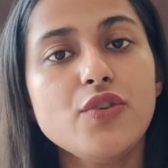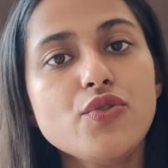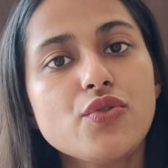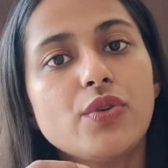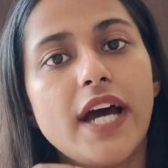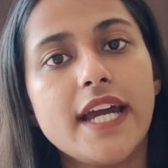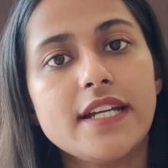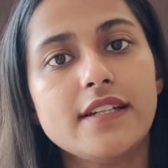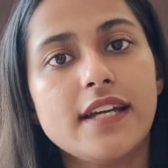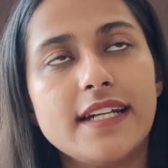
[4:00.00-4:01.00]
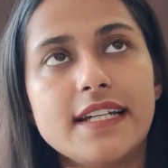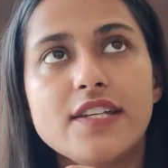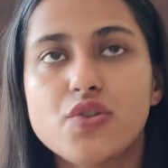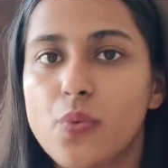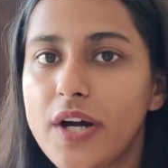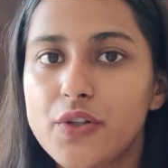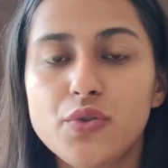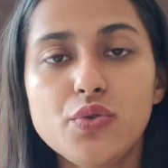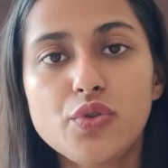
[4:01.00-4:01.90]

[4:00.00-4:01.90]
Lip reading: I used to write at least 1 to